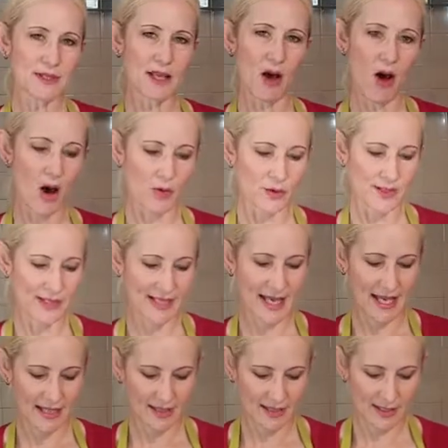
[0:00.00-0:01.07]
a whole
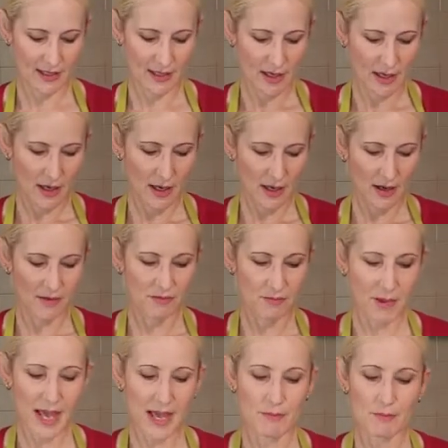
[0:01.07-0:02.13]
set of
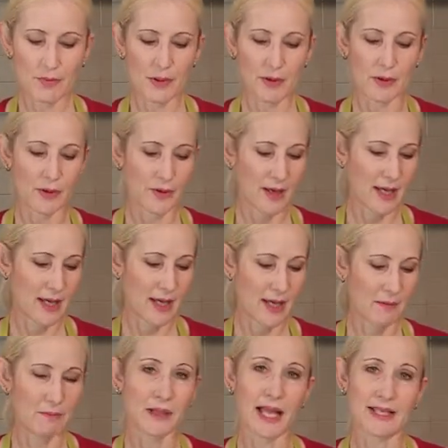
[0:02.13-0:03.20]
bamboo
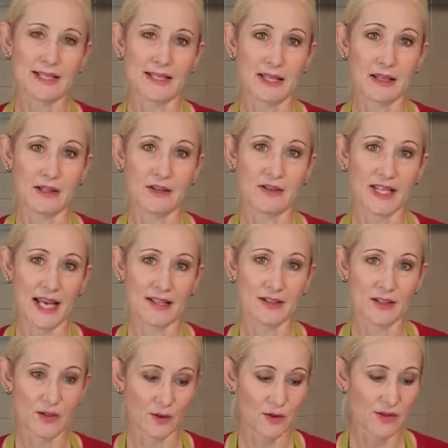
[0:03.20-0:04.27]
and plastic
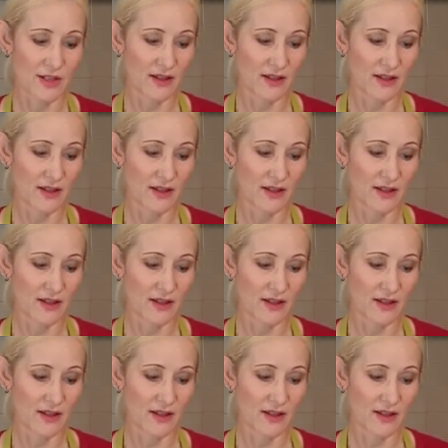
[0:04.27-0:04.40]
utensils.